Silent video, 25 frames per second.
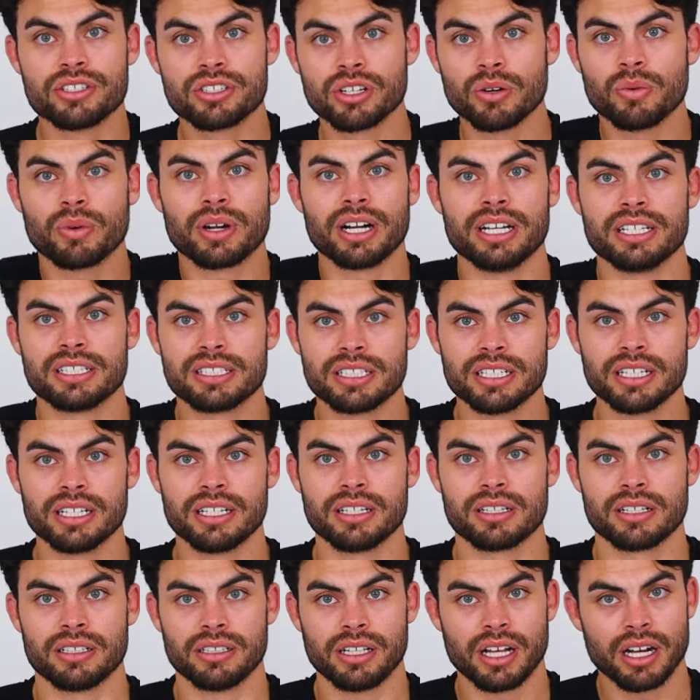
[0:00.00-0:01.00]
And so what I see
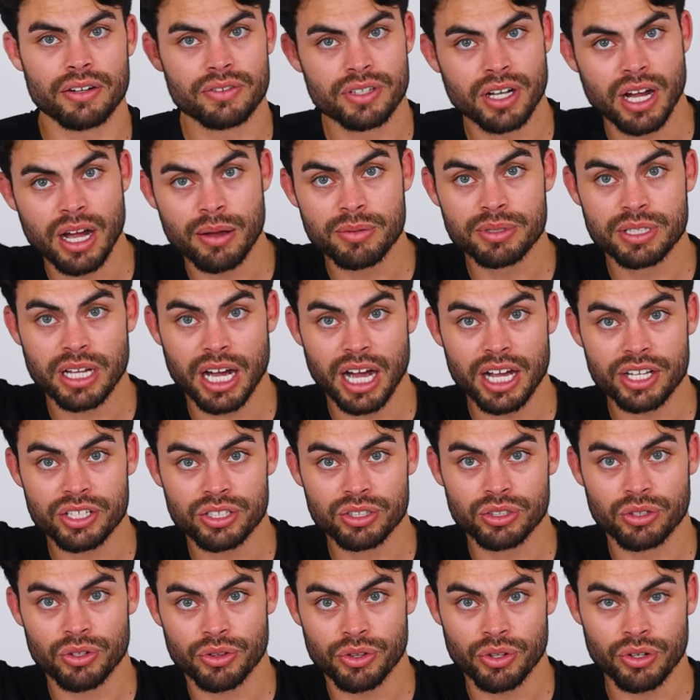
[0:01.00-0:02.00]
is a lot of times guys
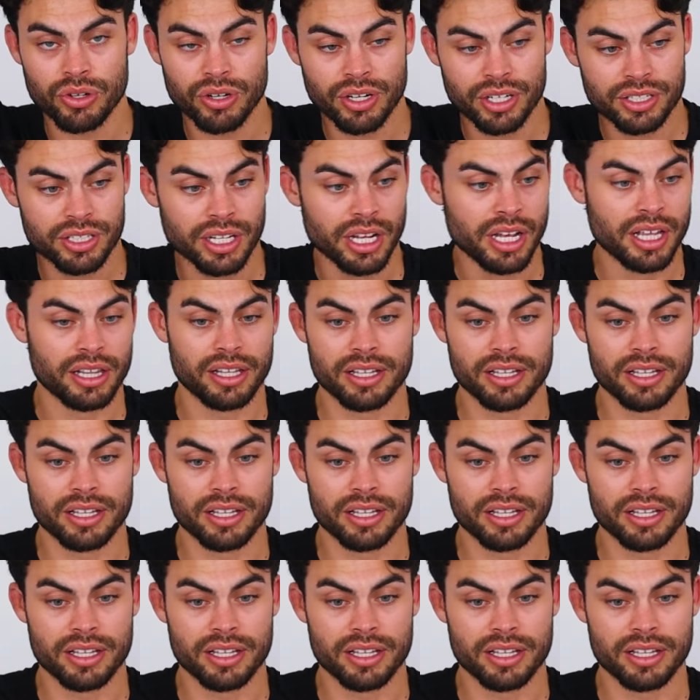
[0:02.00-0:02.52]
in their 30s,